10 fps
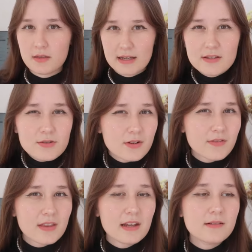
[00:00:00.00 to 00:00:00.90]
that sort of
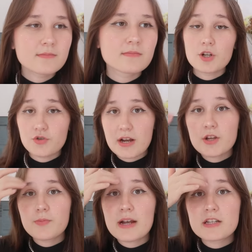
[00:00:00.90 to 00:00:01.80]
thing. You can train
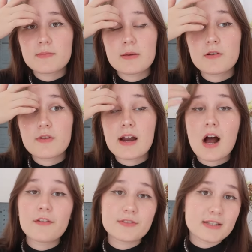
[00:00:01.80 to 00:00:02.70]
your brain to maybe write
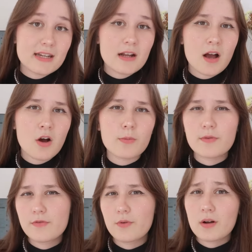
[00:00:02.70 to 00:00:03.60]
after dinner or
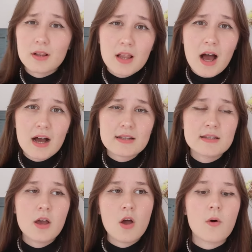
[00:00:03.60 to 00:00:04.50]
before
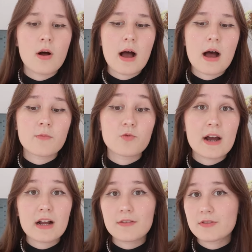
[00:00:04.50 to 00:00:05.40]
class, or um,
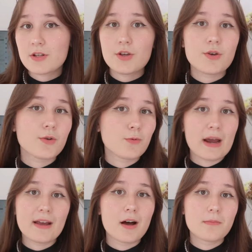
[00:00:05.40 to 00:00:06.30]
right after you
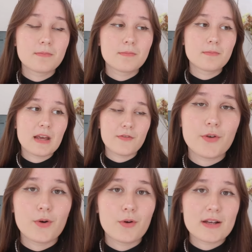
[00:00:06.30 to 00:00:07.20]
wake up if
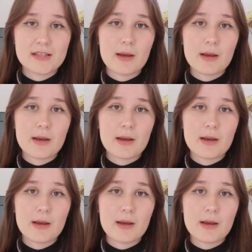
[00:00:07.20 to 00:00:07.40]
you're a